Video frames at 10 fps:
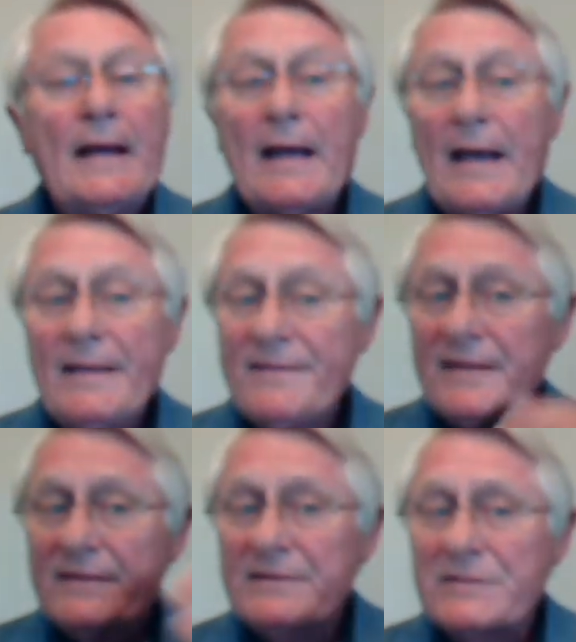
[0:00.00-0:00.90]
I
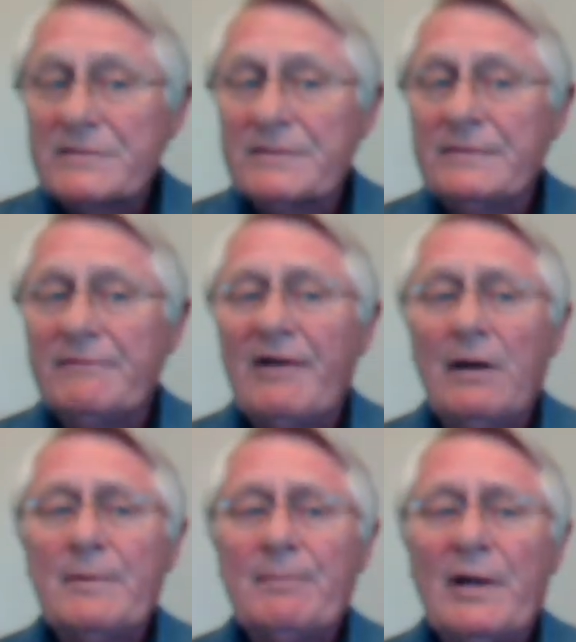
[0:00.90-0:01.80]
think this
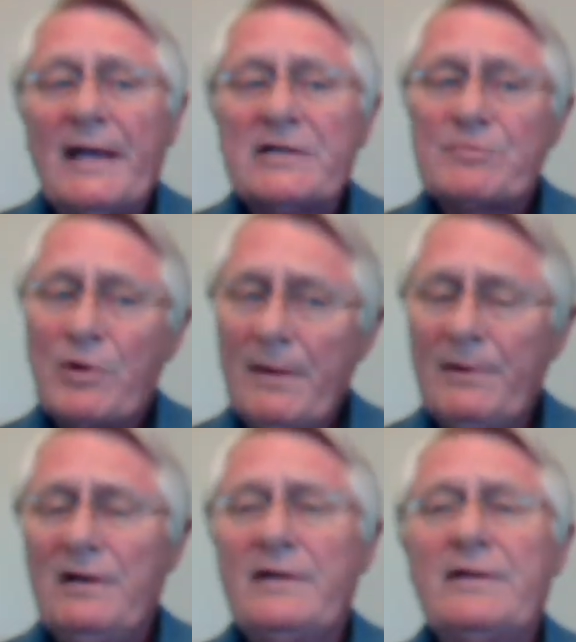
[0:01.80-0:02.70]
development plan is
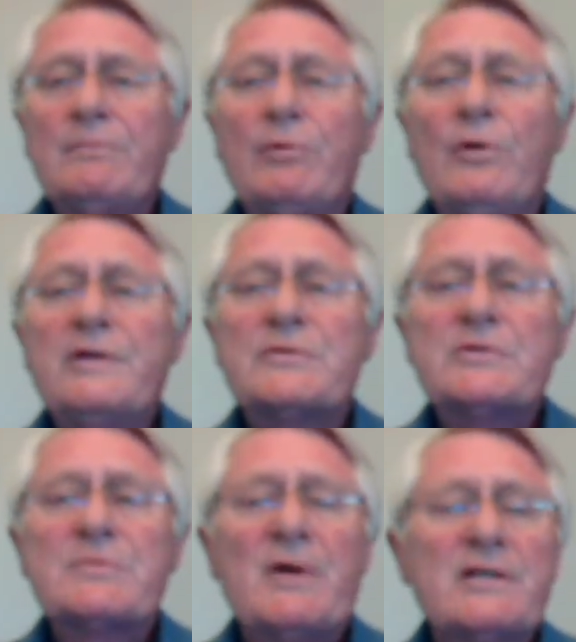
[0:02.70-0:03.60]
primarily the employee's
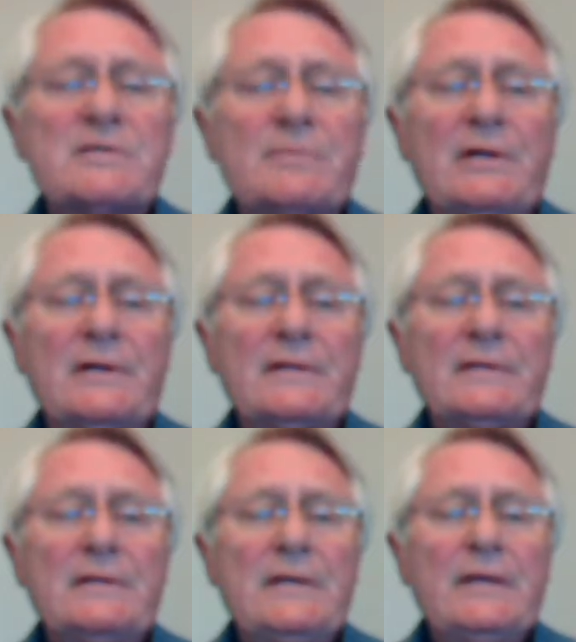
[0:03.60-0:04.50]
responsibility.
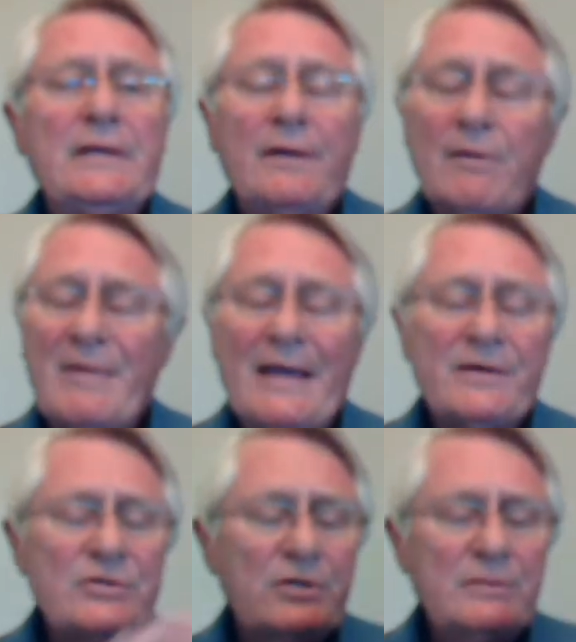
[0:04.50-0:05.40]
Now, the
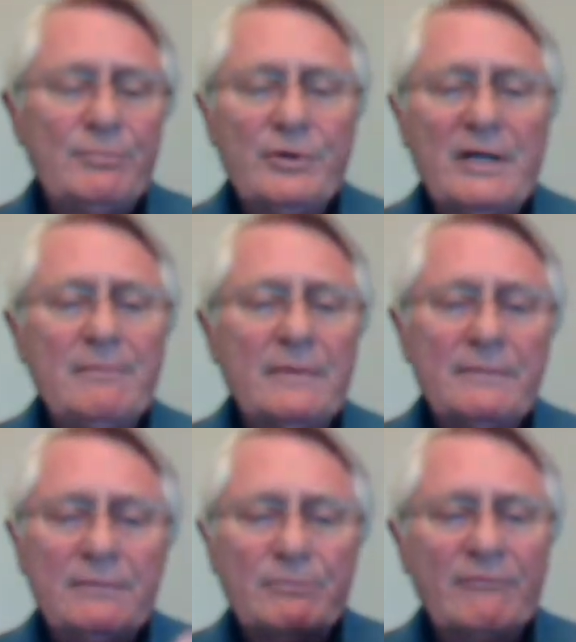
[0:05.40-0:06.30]
manager can
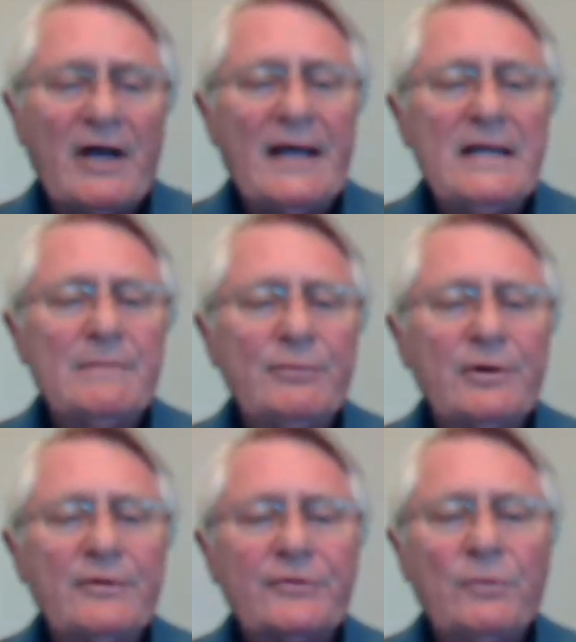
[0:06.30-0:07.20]
provide
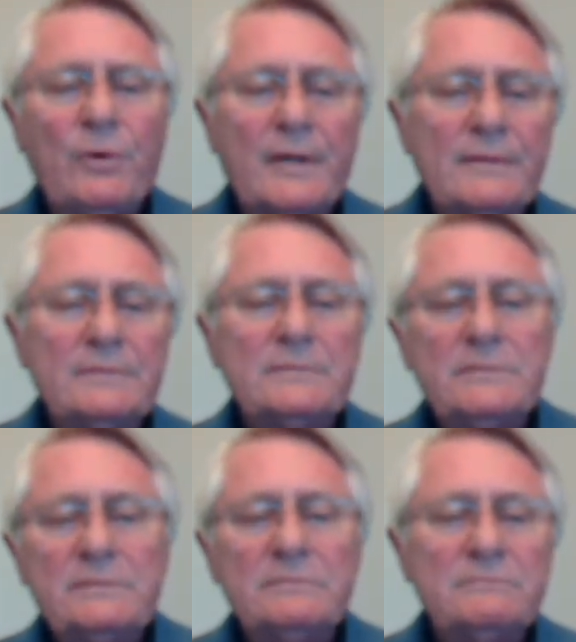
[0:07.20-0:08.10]
input as to what
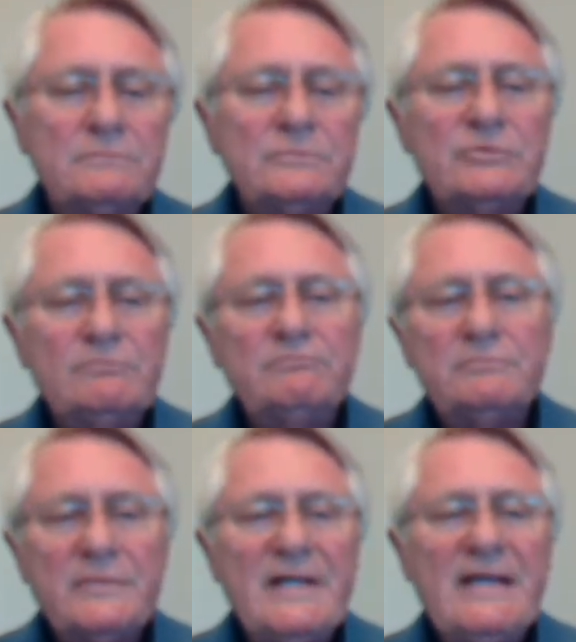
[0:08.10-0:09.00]

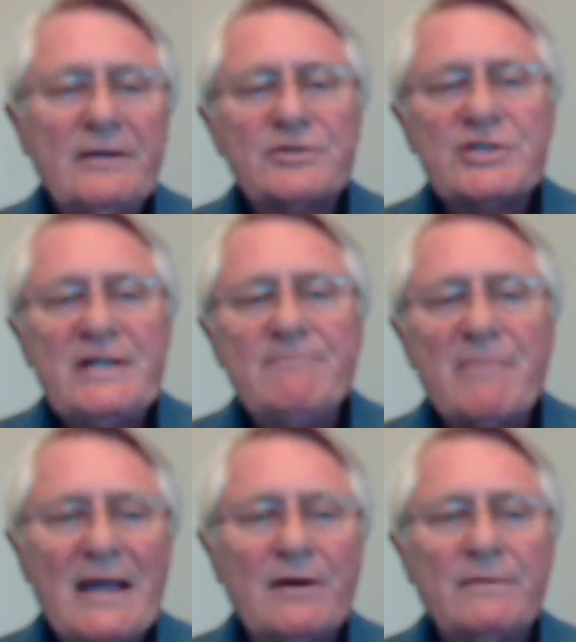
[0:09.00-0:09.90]
he or she
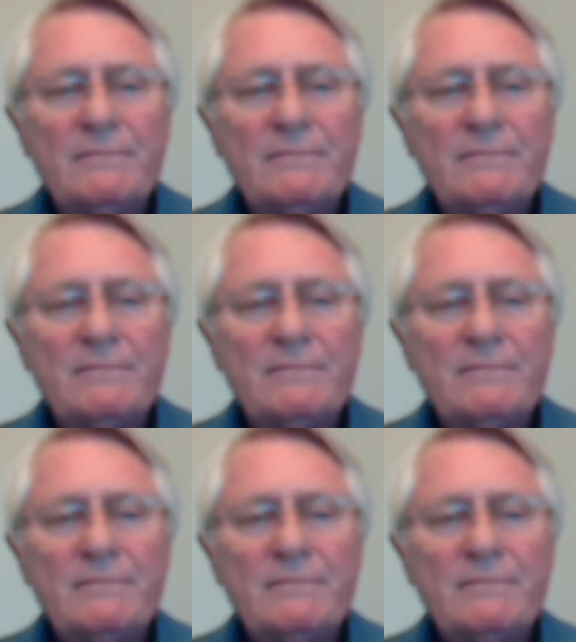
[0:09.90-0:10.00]
may